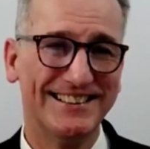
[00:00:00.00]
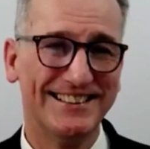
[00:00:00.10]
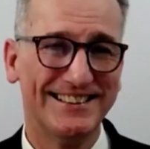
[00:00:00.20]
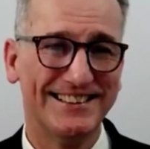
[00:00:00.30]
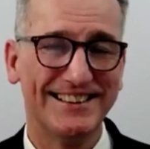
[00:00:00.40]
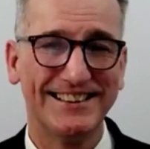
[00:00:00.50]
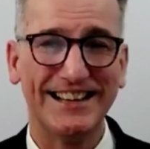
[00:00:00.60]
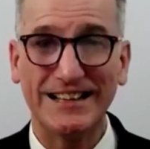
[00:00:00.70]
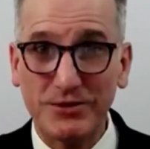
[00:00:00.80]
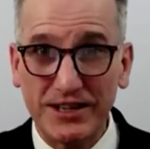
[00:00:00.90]
Let them
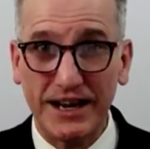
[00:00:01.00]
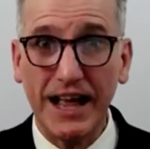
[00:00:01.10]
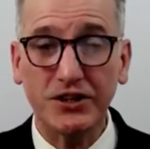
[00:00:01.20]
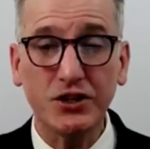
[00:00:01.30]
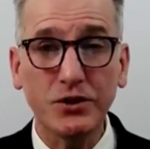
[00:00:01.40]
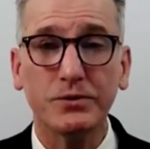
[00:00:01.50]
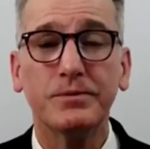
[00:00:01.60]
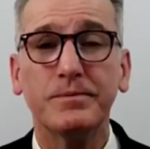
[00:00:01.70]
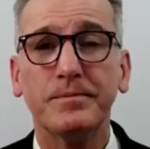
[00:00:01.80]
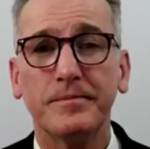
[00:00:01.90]
say that too.
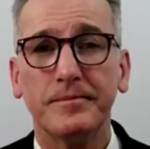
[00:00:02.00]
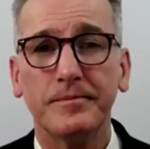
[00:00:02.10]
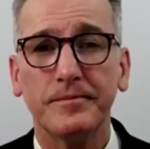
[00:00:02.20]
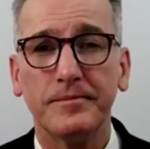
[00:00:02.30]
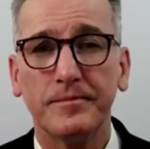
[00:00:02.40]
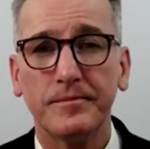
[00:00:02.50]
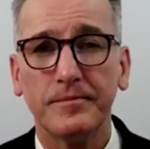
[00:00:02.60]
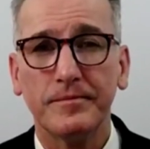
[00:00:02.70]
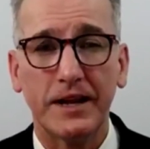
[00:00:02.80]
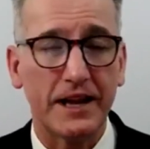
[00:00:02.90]
Now,
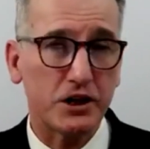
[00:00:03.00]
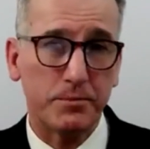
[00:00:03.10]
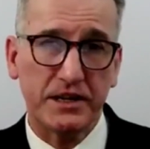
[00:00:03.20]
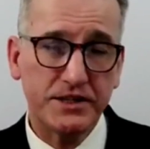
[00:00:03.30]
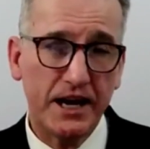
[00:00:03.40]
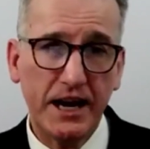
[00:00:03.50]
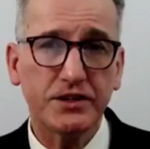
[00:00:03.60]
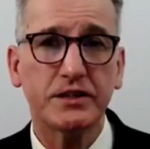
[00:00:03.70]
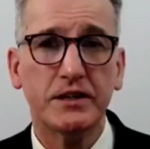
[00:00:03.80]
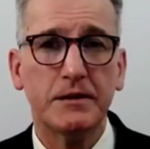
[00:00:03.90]
that could be in text,
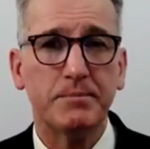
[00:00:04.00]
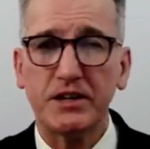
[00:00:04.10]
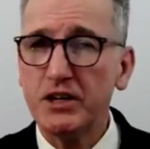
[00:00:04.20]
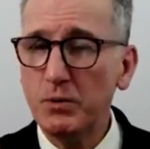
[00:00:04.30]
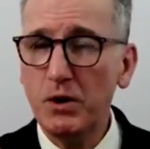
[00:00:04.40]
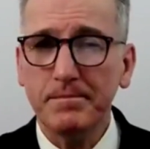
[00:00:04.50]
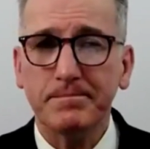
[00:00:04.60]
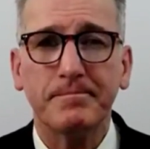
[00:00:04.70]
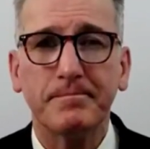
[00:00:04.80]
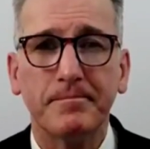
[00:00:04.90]
but you know what?
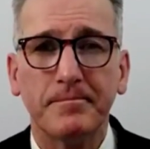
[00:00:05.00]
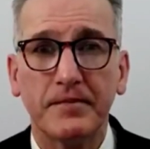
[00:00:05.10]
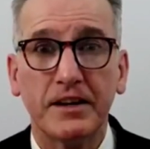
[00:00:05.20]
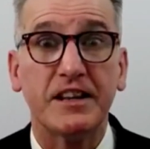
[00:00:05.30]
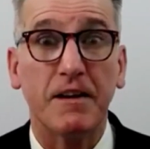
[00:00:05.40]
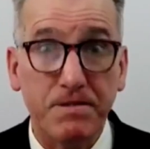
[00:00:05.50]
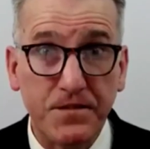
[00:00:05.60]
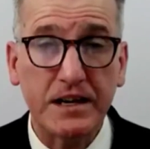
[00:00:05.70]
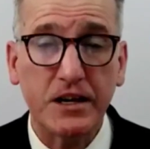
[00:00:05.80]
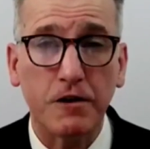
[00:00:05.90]
The
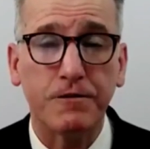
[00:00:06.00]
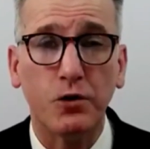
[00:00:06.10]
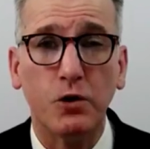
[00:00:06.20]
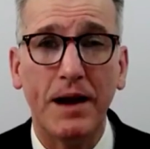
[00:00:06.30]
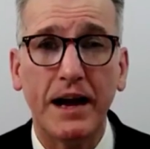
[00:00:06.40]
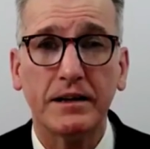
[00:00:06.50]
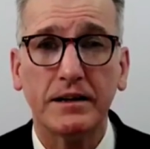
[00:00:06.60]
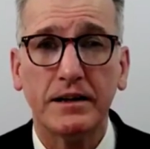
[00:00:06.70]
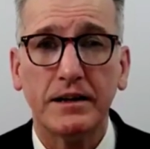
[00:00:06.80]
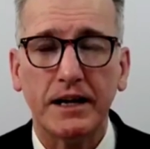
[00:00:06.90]
video format
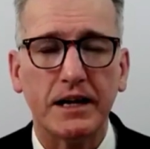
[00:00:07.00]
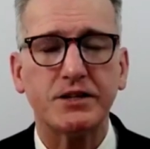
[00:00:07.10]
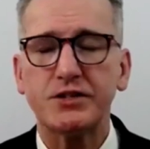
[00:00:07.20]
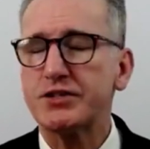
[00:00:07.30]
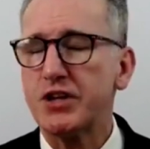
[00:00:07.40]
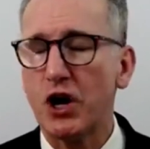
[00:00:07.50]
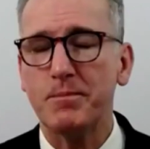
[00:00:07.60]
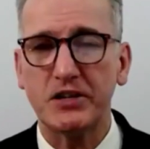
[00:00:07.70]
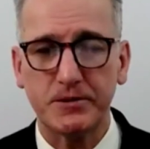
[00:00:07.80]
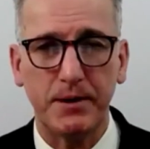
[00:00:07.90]
is so
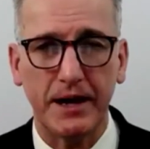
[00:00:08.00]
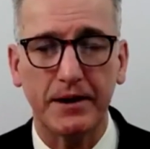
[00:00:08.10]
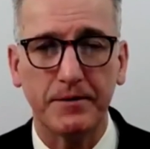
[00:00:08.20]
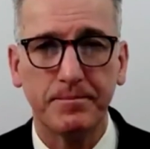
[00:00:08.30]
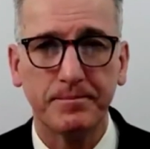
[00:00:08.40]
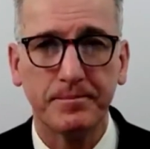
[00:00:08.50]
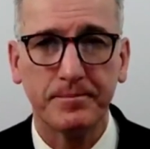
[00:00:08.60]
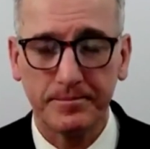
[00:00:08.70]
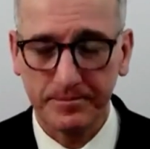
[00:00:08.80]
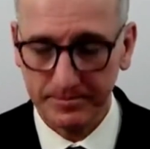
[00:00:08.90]
much better.
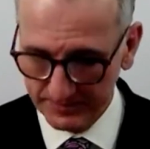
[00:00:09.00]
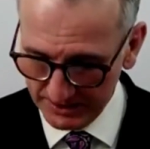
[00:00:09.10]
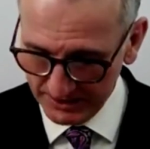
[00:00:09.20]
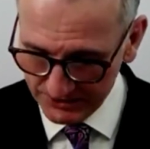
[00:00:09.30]
So,